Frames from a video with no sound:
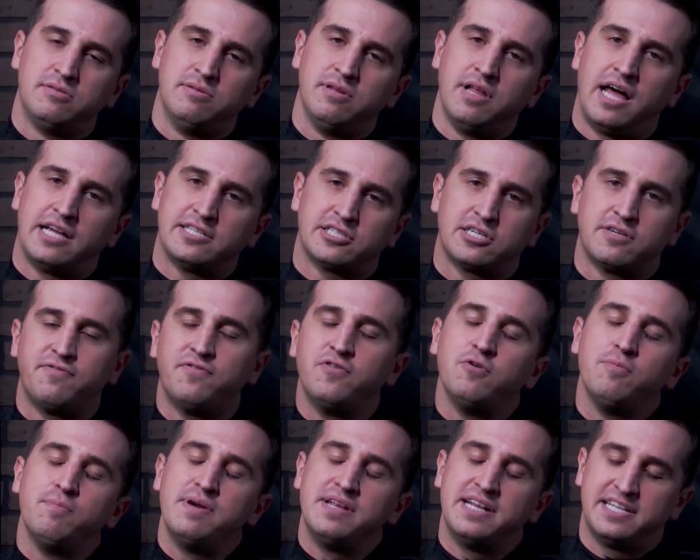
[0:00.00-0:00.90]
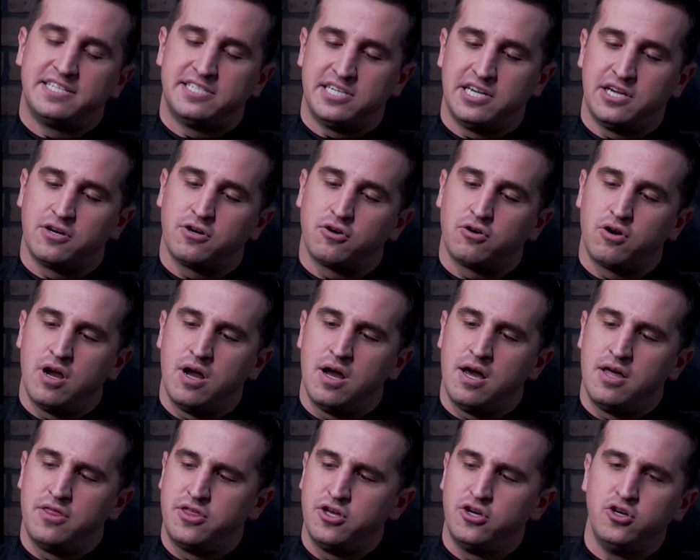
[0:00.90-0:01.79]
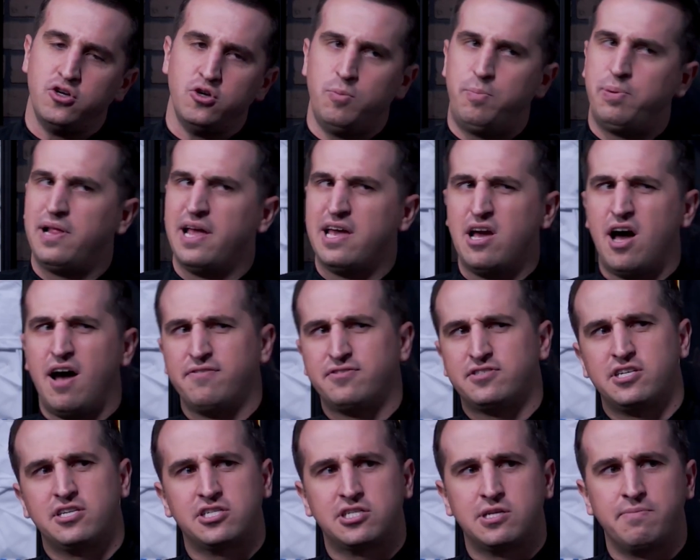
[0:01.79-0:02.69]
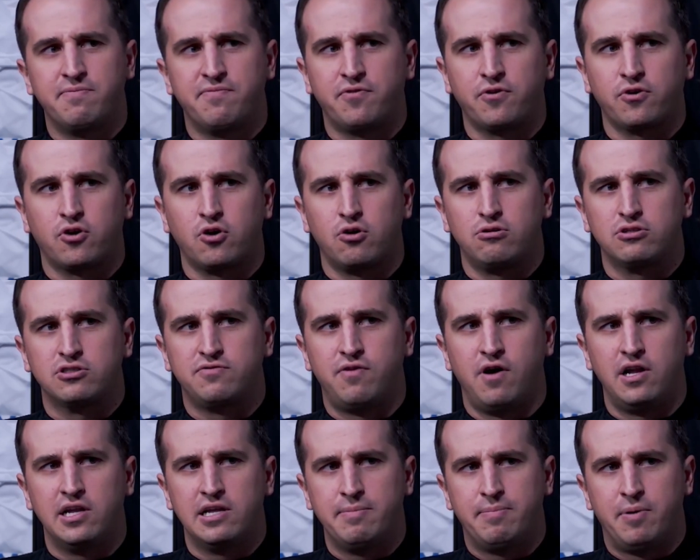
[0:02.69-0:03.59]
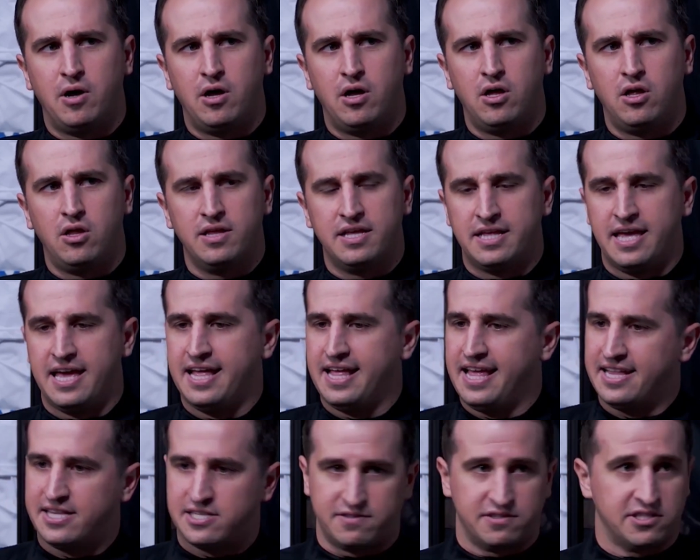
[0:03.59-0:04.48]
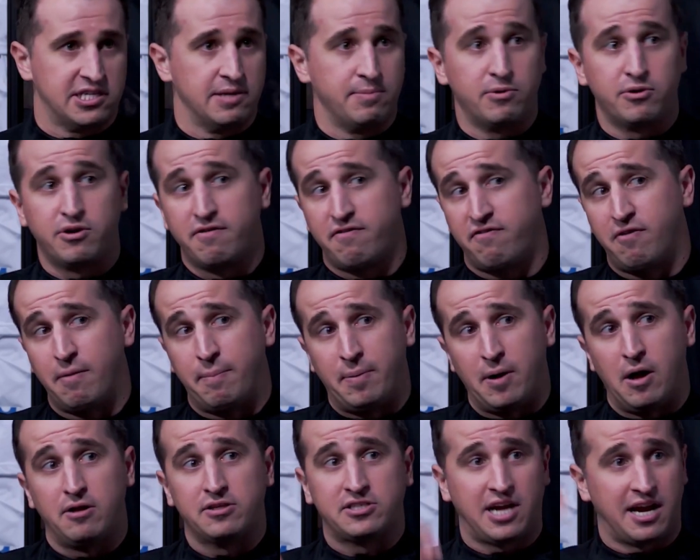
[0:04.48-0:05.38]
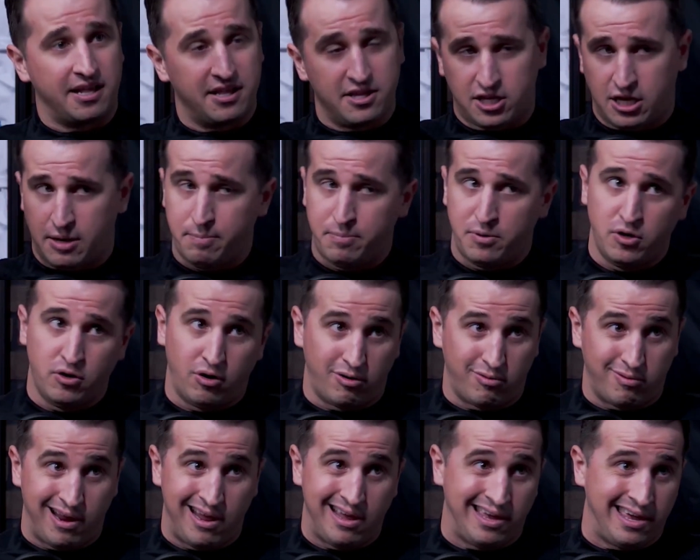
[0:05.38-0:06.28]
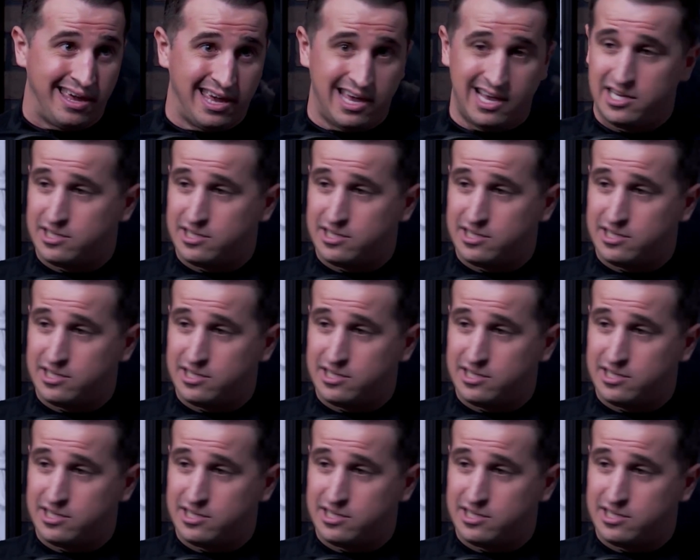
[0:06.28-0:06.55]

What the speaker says: Last few minutes here. The new playoff system for girls volleyball, it's similar to football. It's kind of the computer rankings.